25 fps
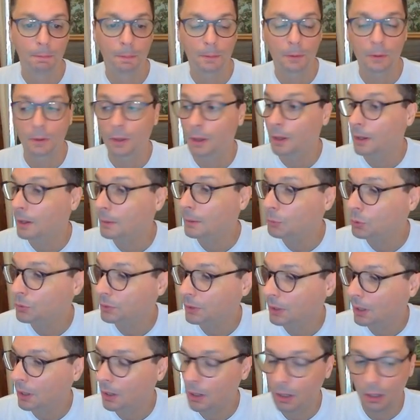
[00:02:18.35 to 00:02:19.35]
Okay,
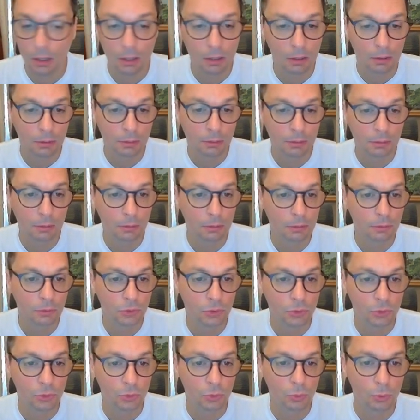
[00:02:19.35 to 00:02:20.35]
moving on
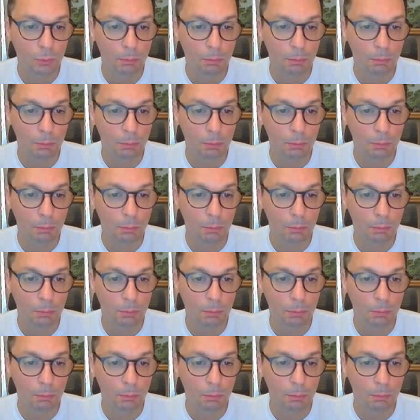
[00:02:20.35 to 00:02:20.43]
to